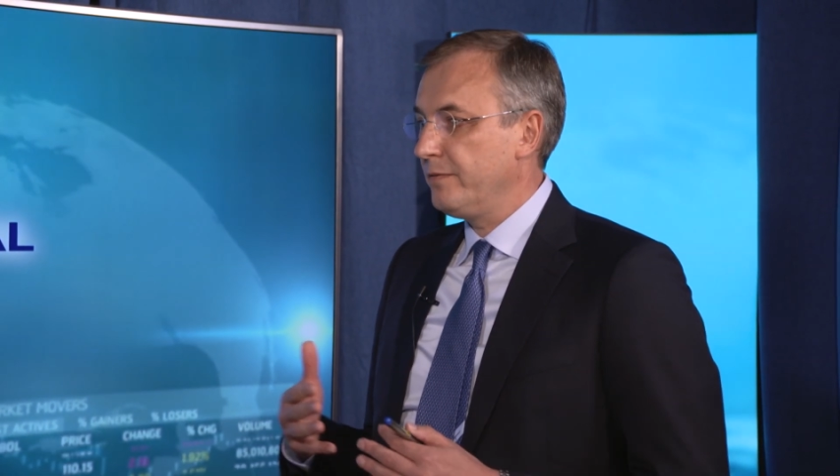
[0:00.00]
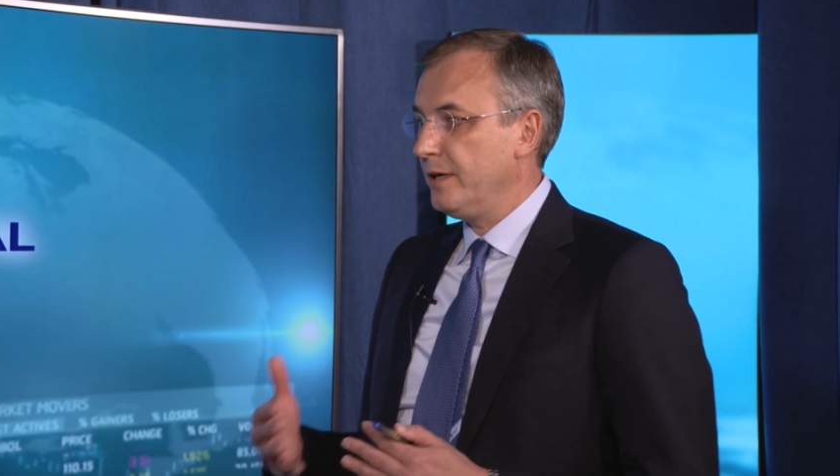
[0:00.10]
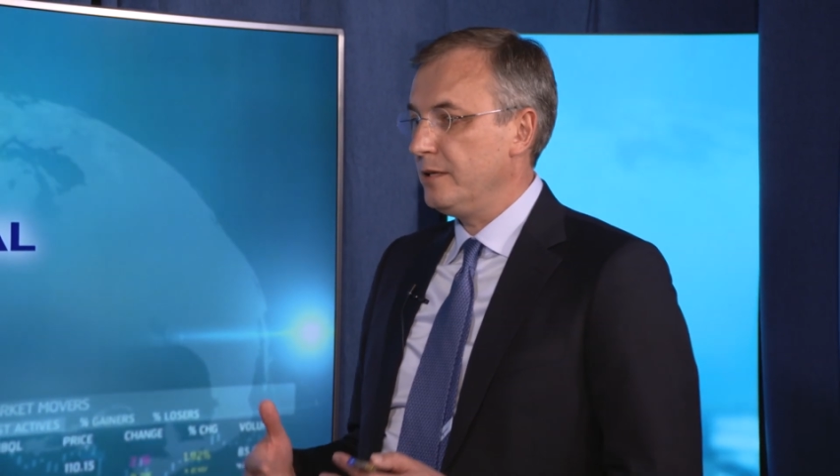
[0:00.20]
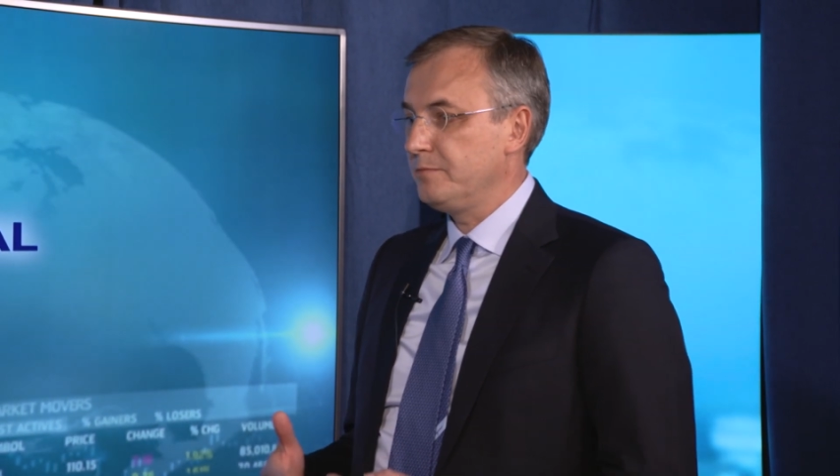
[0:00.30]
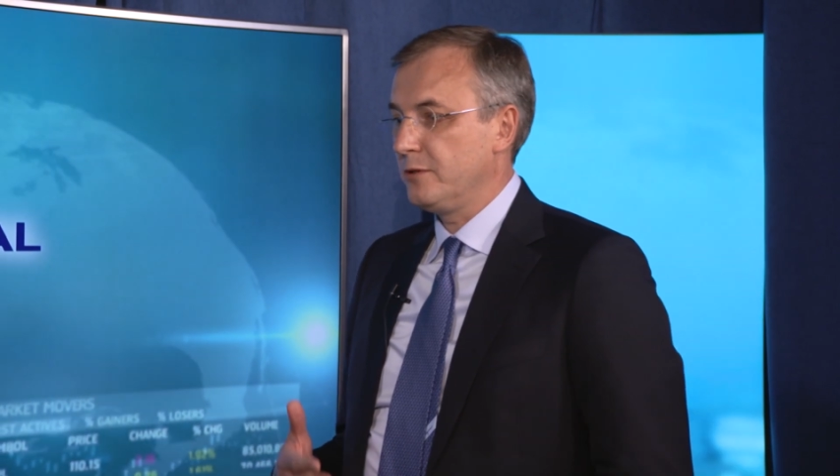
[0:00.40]

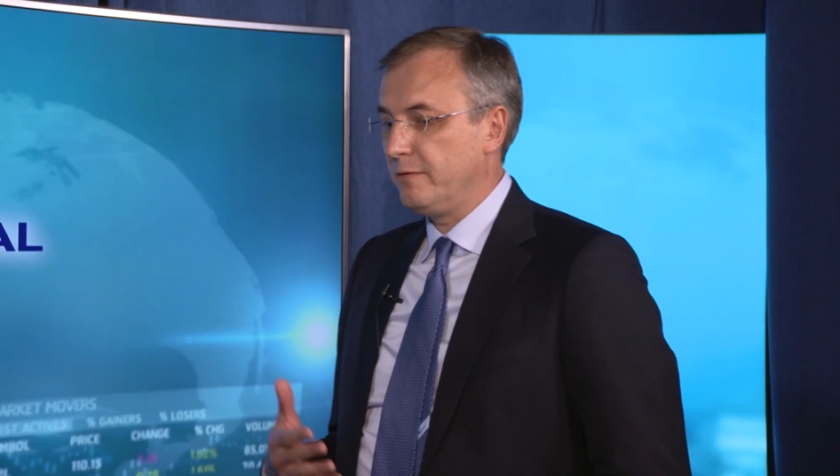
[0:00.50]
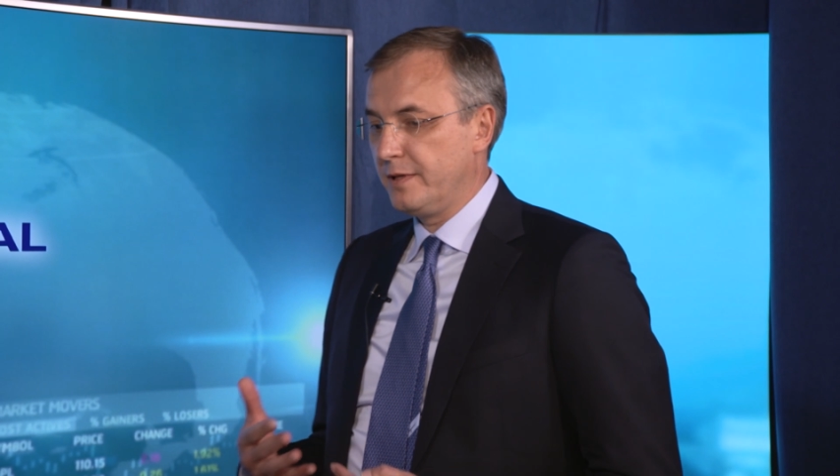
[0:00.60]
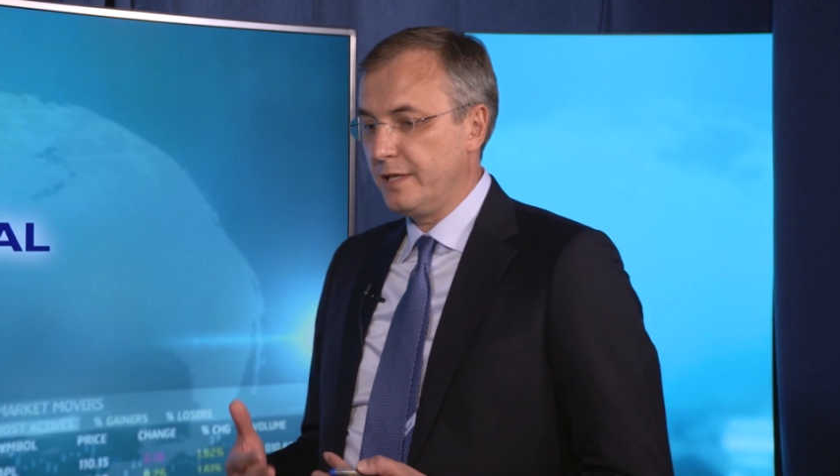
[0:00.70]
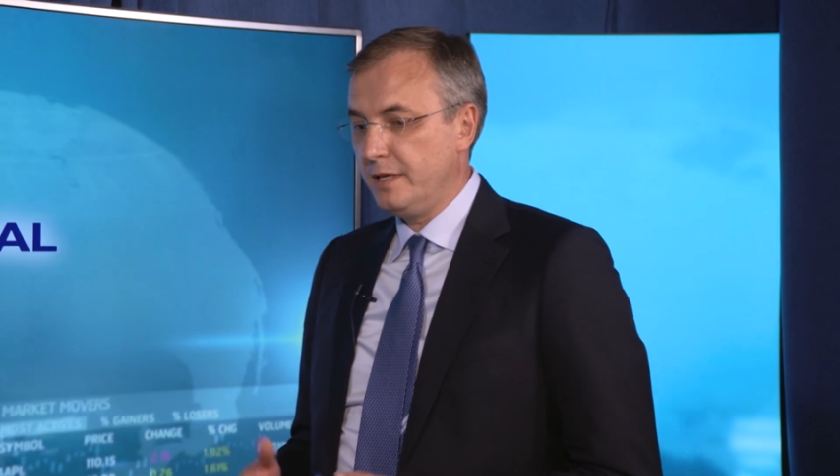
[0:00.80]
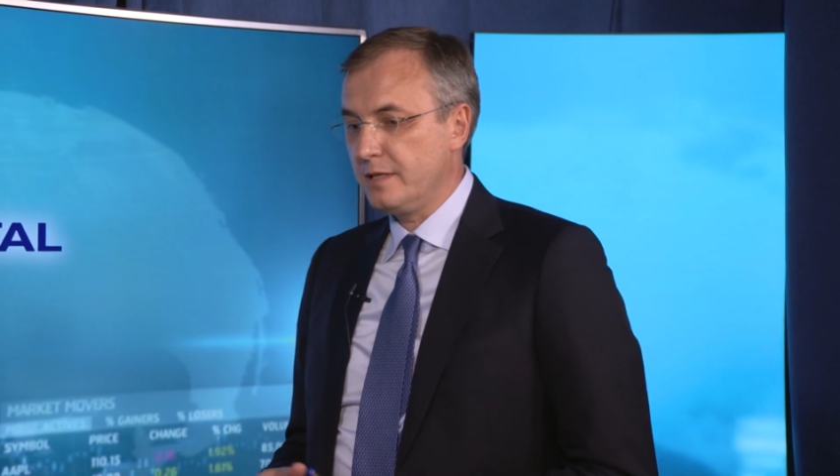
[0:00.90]
developed
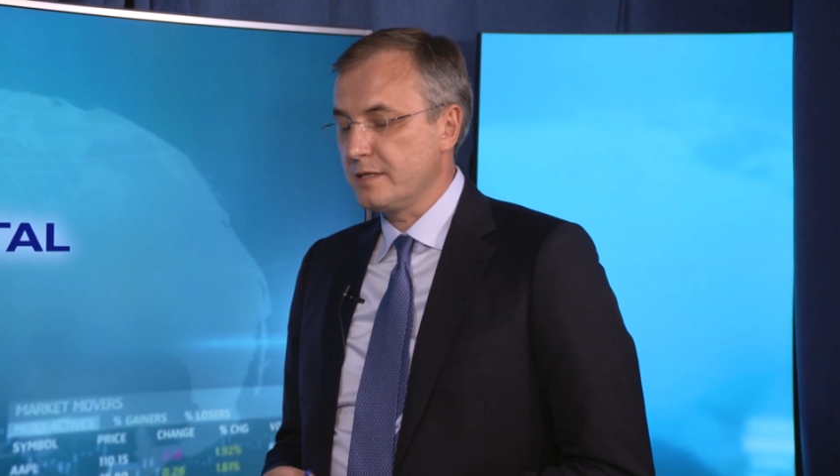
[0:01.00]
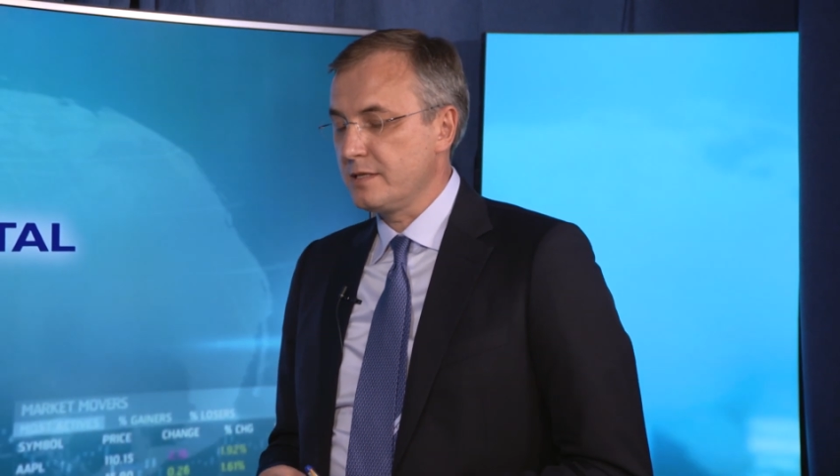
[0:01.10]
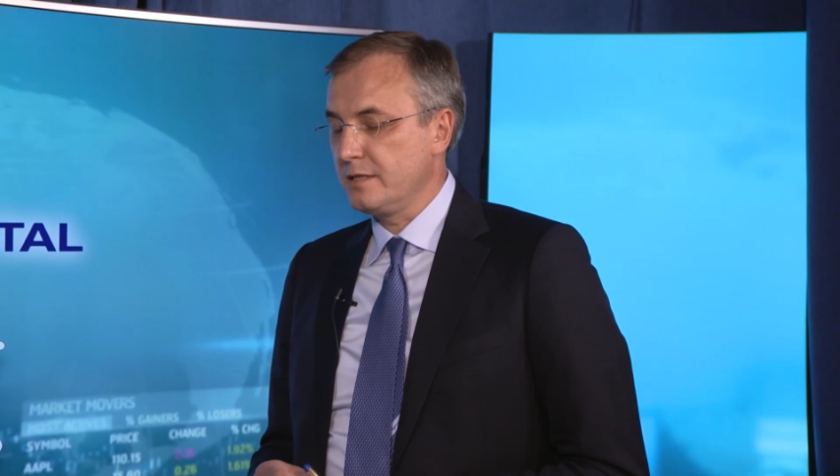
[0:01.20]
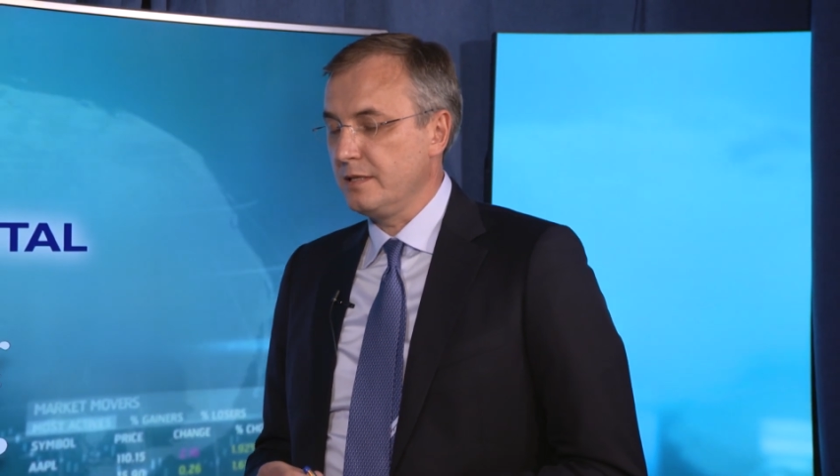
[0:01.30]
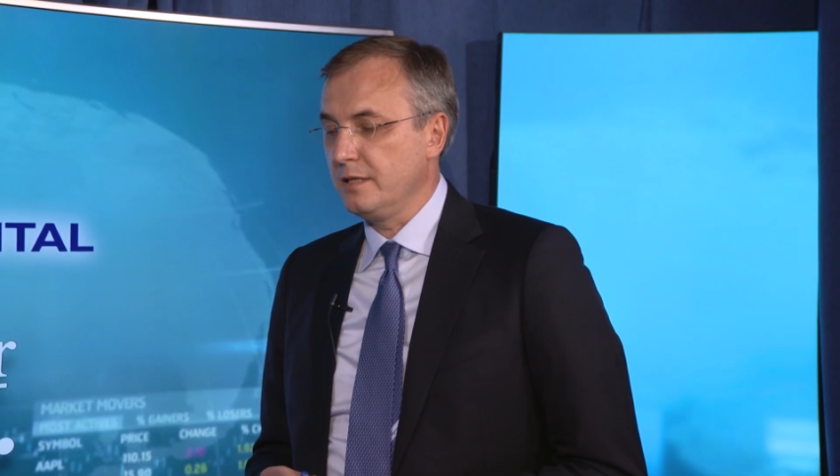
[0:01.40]
over the
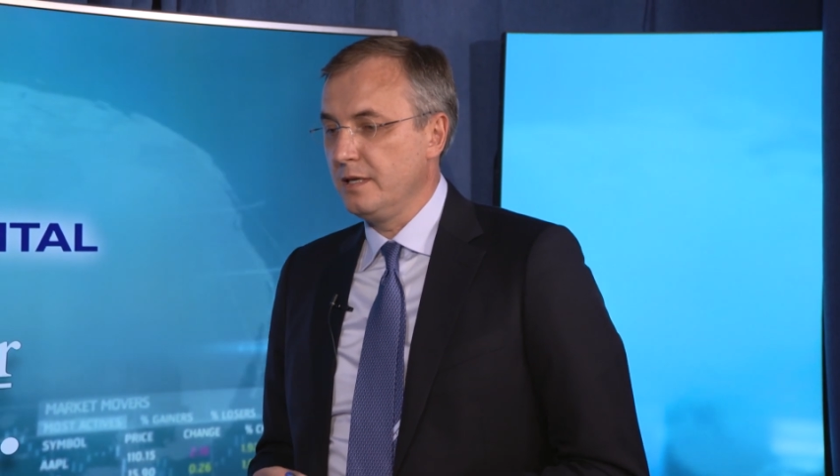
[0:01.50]
years